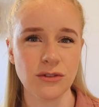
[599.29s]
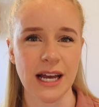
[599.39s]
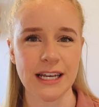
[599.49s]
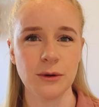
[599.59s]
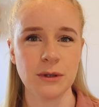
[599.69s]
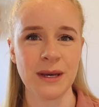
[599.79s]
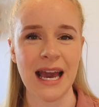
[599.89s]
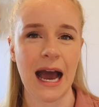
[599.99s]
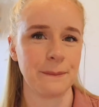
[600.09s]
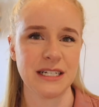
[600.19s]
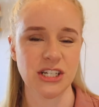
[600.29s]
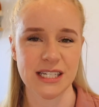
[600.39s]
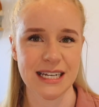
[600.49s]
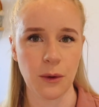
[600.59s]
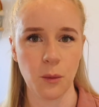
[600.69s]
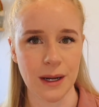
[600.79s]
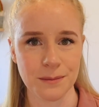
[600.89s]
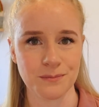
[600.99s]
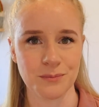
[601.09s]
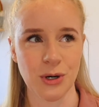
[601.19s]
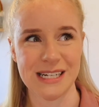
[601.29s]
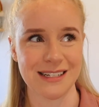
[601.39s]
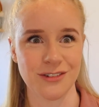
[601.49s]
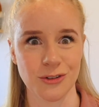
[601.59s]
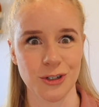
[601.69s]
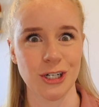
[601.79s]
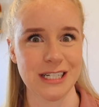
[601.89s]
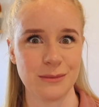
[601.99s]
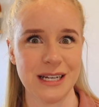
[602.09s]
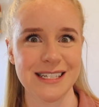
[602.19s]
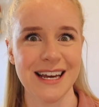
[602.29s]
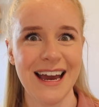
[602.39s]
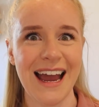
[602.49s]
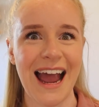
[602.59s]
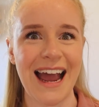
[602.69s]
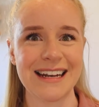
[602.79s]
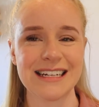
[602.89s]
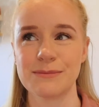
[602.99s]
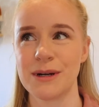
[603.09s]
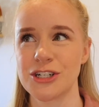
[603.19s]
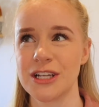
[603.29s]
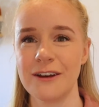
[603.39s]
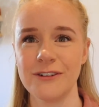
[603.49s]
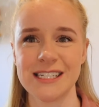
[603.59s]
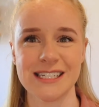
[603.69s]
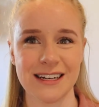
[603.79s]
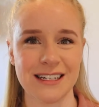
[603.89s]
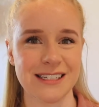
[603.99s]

Like, you would be happy just to get one present on Christmas, and especially if it's done in